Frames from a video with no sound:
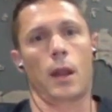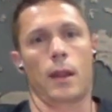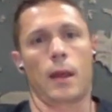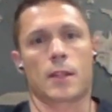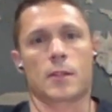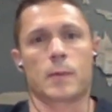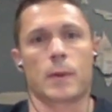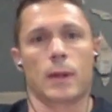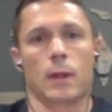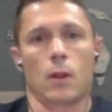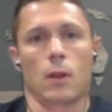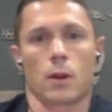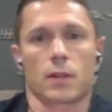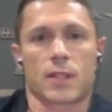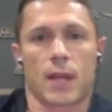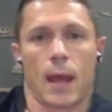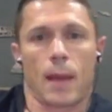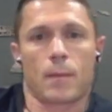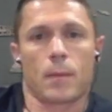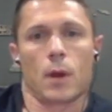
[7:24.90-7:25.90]
that's been a long
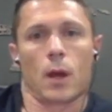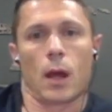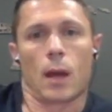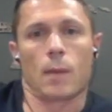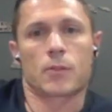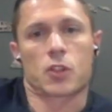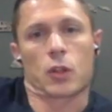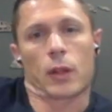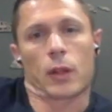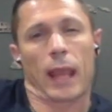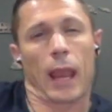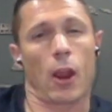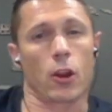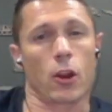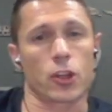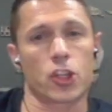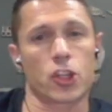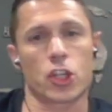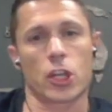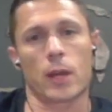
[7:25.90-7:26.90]
time. So like
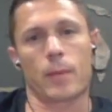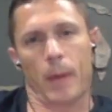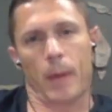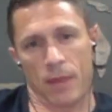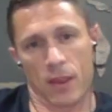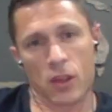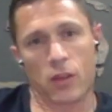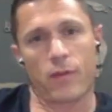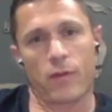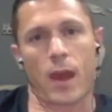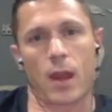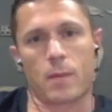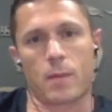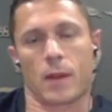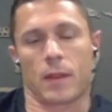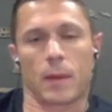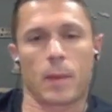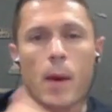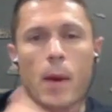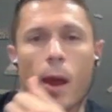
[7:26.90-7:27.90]
Aaron Ship, I think you've had him
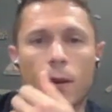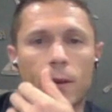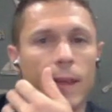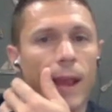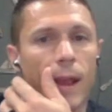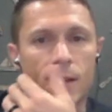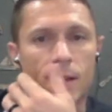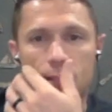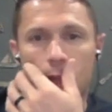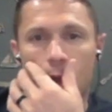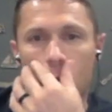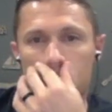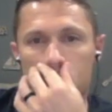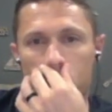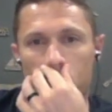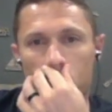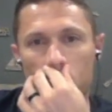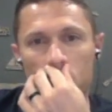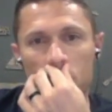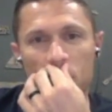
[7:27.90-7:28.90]
on the podcast. That was
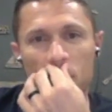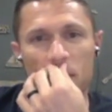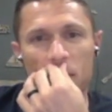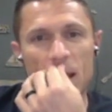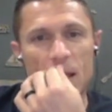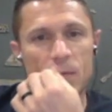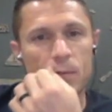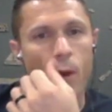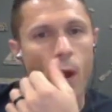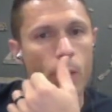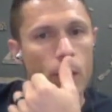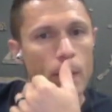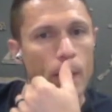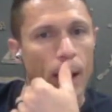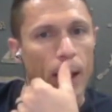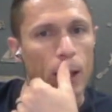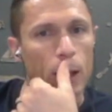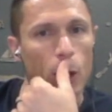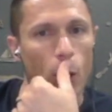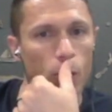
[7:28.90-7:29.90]
pretty good. He's probably
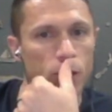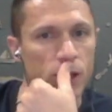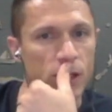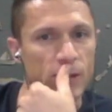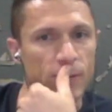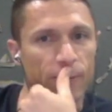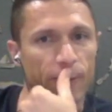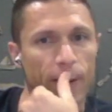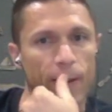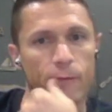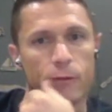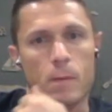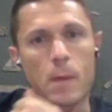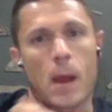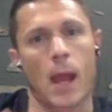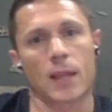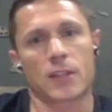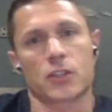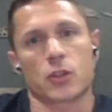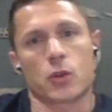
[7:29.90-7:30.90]
my closest friend from
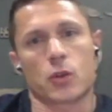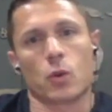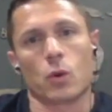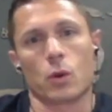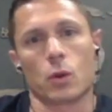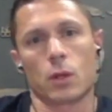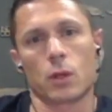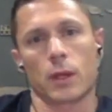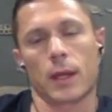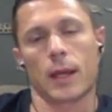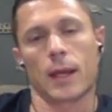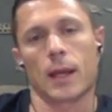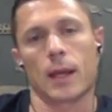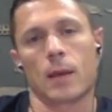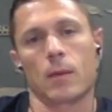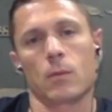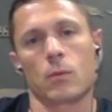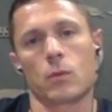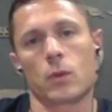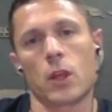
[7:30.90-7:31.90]
high school.
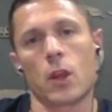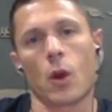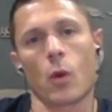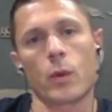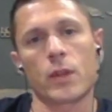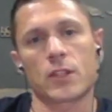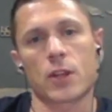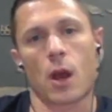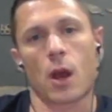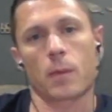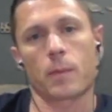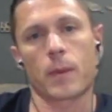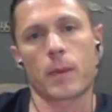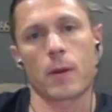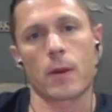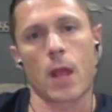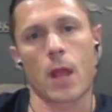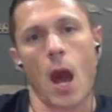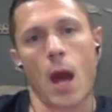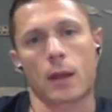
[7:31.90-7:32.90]
We talk
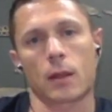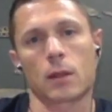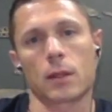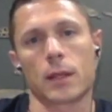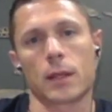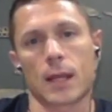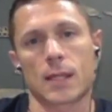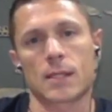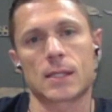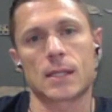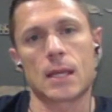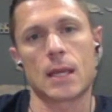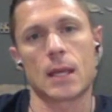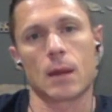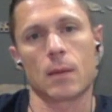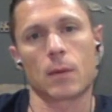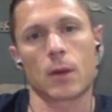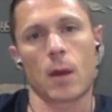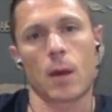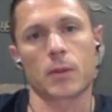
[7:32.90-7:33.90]
periodically. I see
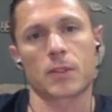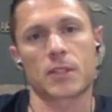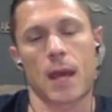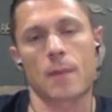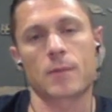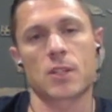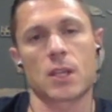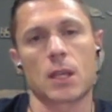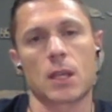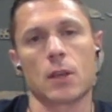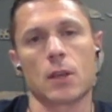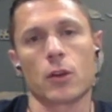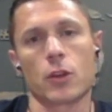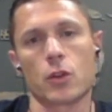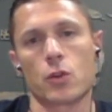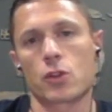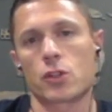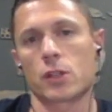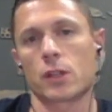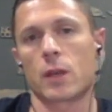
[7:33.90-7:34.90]
him a couple times a year.
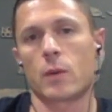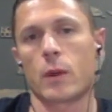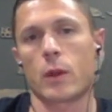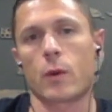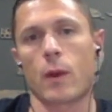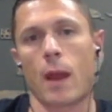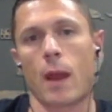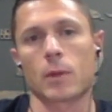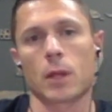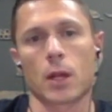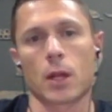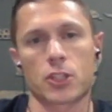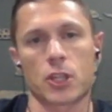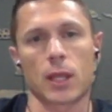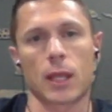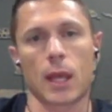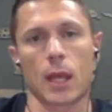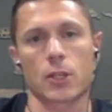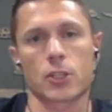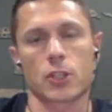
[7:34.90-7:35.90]
Usually we grab lunch
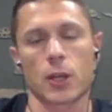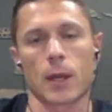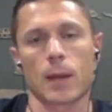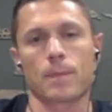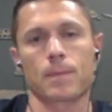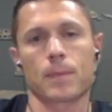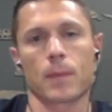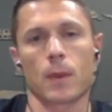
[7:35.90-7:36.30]
and catch up.